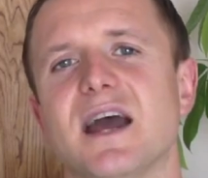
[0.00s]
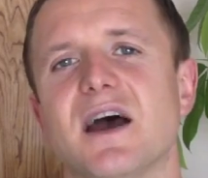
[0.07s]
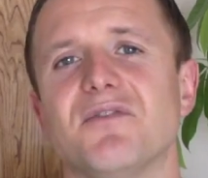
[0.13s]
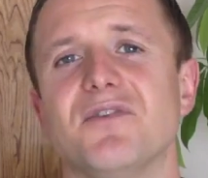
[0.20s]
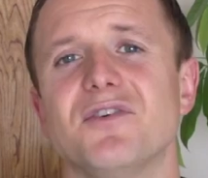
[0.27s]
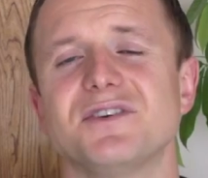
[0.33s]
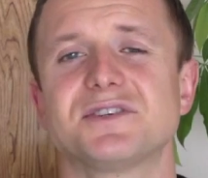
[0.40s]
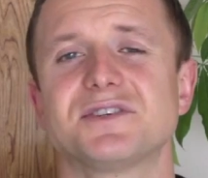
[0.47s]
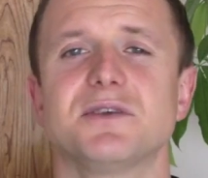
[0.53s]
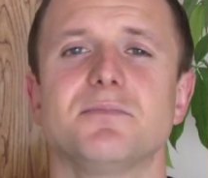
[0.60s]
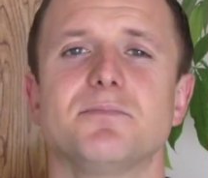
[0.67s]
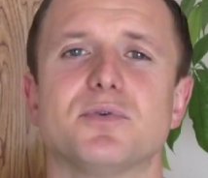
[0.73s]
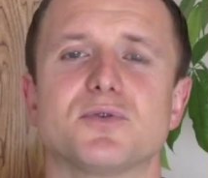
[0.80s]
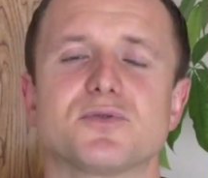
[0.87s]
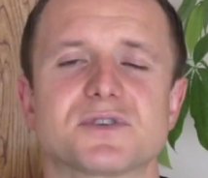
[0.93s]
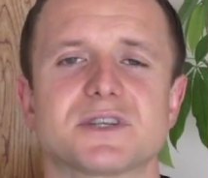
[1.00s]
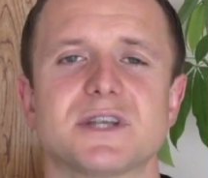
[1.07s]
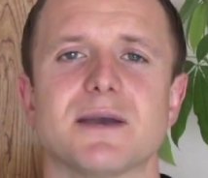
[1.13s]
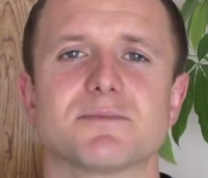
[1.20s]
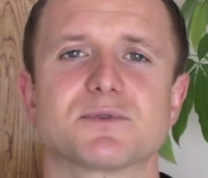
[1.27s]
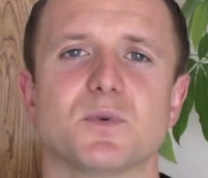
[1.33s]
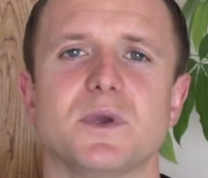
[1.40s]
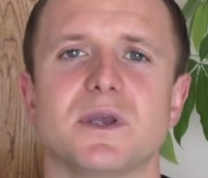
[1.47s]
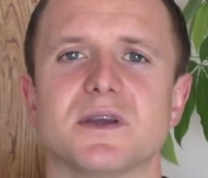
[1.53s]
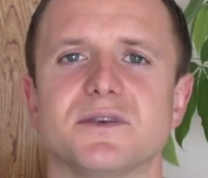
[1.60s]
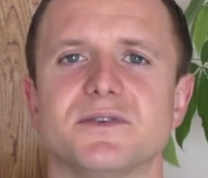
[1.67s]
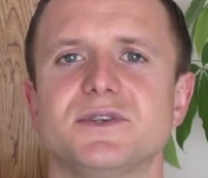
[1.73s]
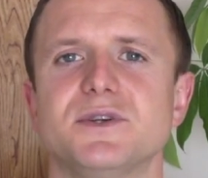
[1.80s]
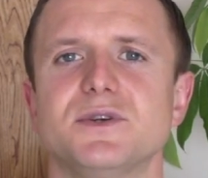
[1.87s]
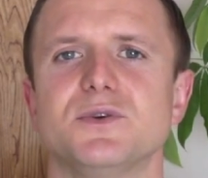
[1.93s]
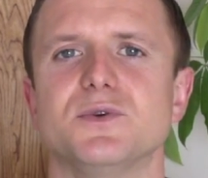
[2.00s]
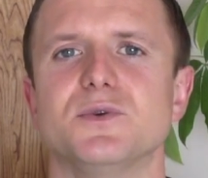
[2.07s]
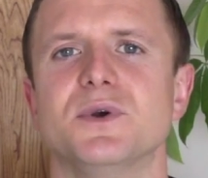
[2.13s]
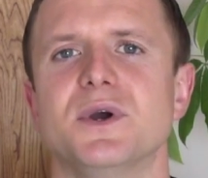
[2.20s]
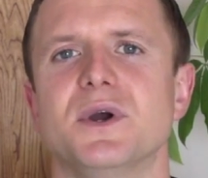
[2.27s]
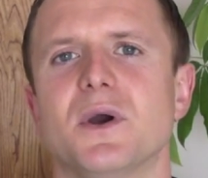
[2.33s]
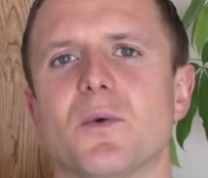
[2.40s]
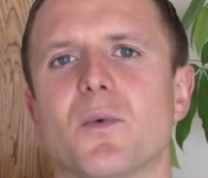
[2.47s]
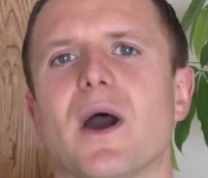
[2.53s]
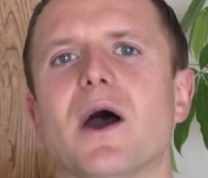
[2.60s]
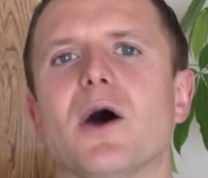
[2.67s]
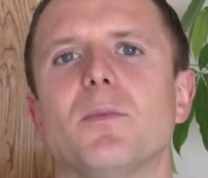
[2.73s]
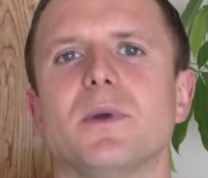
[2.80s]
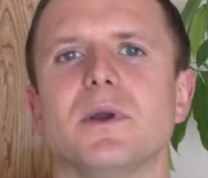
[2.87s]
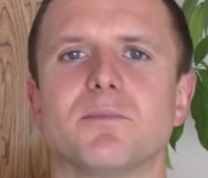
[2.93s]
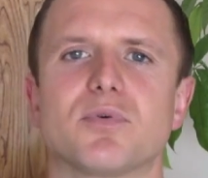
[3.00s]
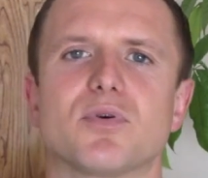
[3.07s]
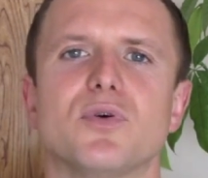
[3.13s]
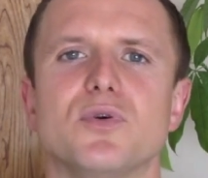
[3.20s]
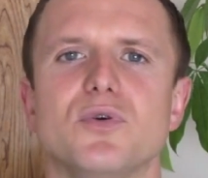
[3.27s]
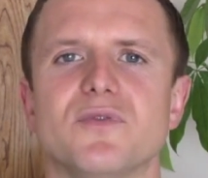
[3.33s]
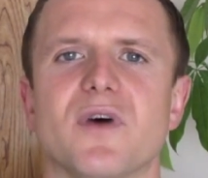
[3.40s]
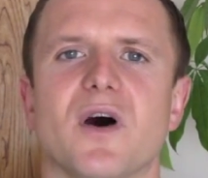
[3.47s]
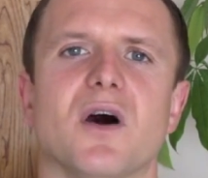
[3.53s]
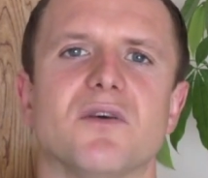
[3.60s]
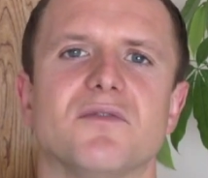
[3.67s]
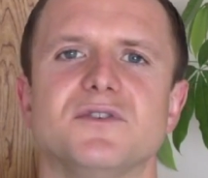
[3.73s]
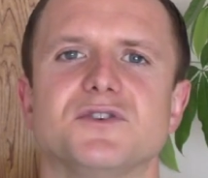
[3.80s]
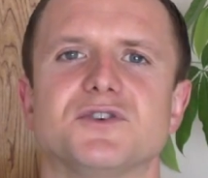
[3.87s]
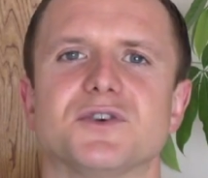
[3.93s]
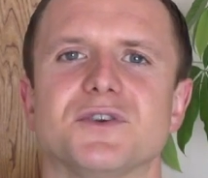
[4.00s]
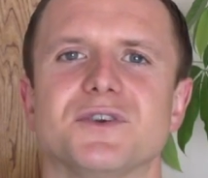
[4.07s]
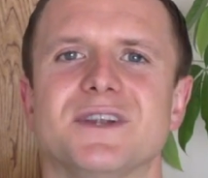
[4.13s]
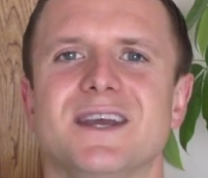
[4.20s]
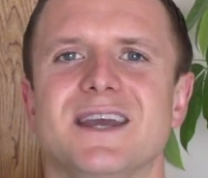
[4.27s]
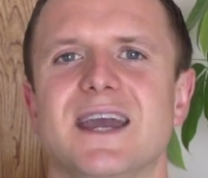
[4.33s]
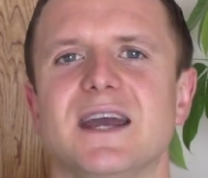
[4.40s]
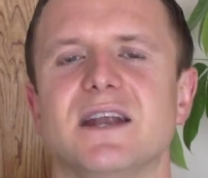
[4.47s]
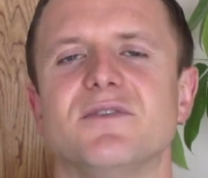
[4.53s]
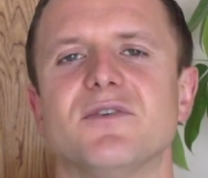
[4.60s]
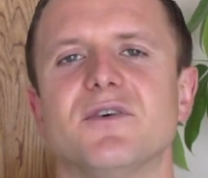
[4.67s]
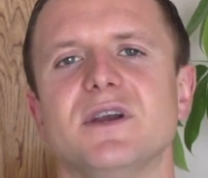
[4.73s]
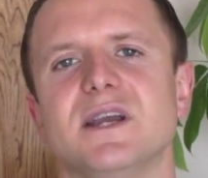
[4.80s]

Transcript: how very simple steps we can do will help improve our vision in a very